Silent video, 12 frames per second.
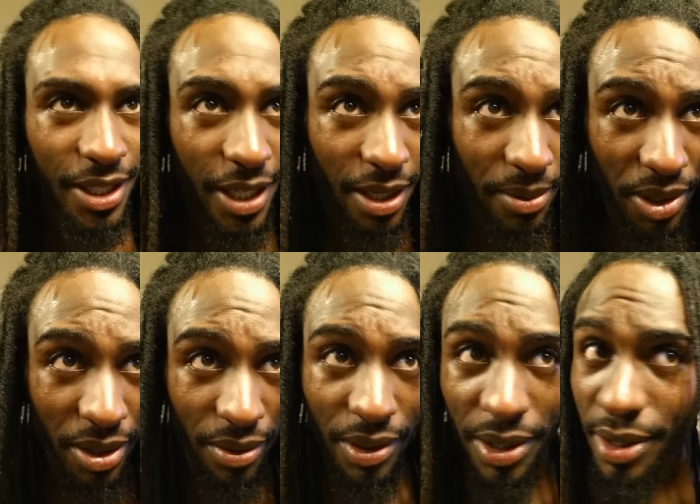And then I'm
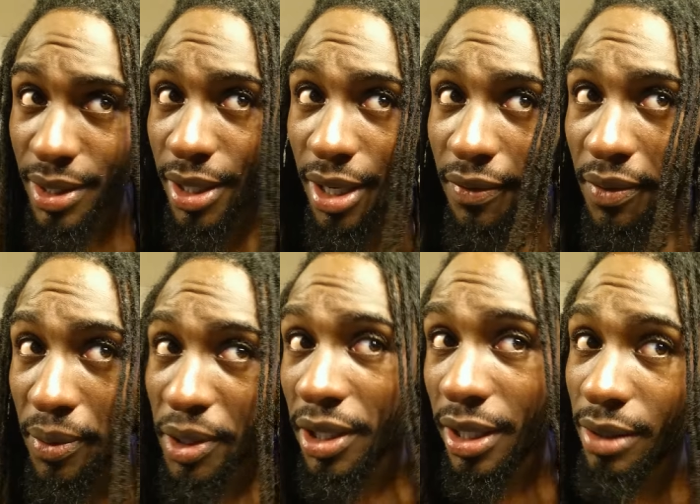gonna rinse it off, and
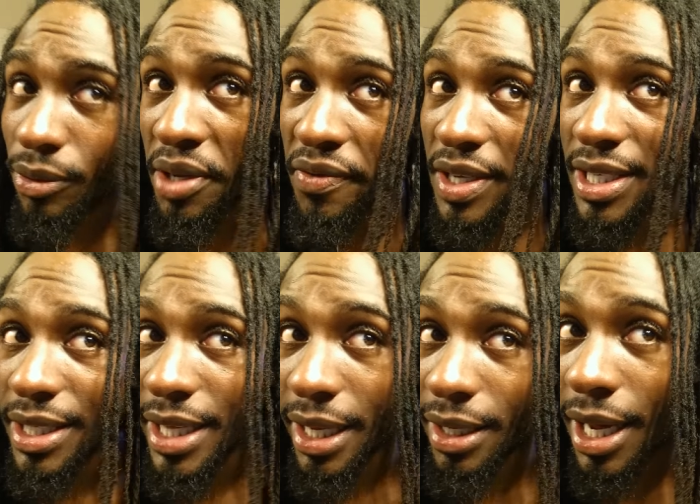we're gonna
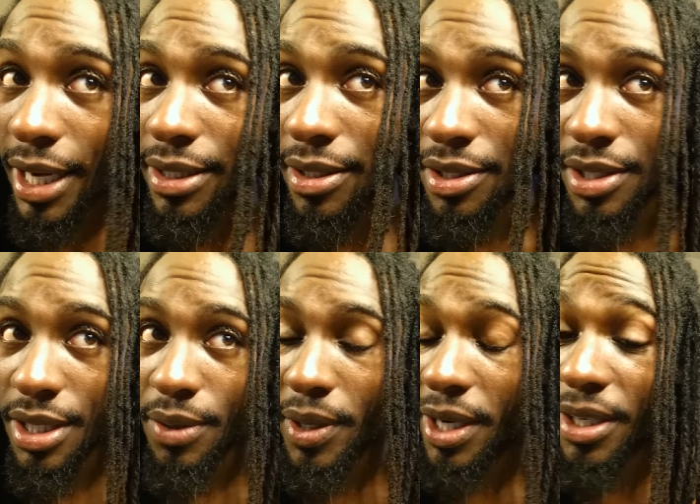revisit that lock to
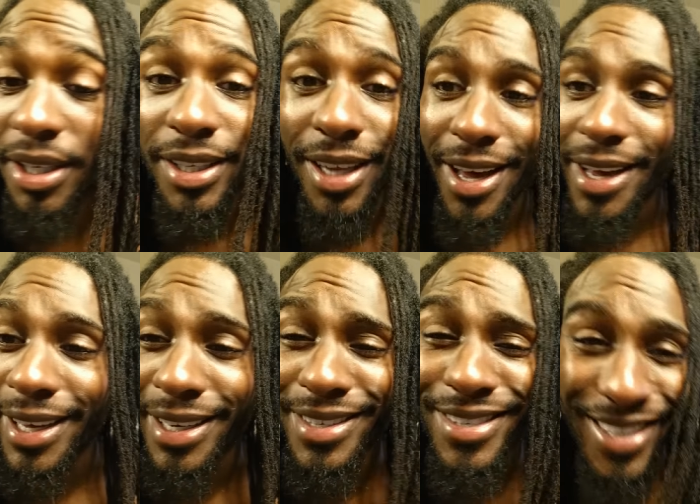see what it looked like
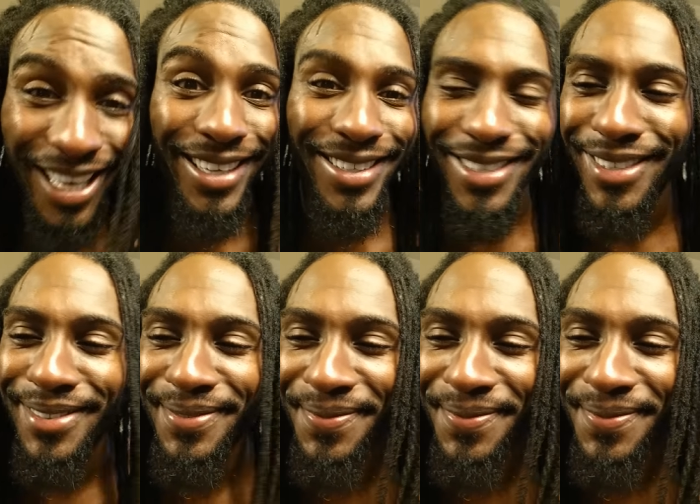in a second.